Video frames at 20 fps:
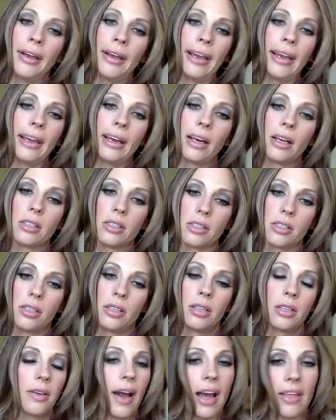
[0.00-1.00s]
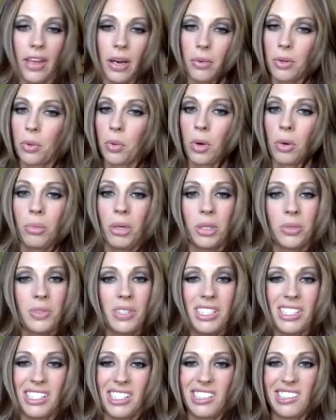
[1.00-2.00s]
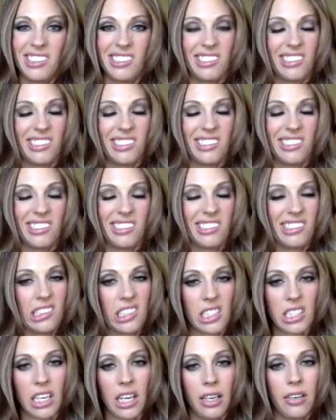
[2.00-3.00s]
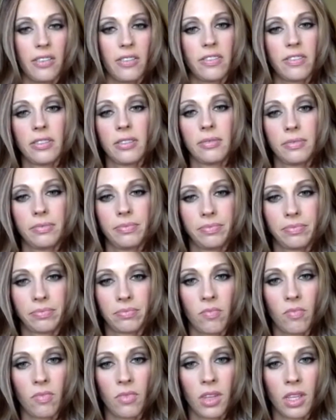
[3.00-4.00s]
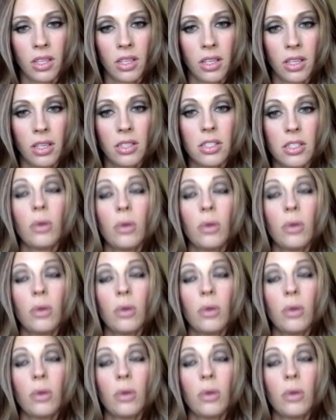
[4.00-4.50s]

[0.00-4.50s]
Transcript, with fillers: and you add that with hormones, and it just kind of right.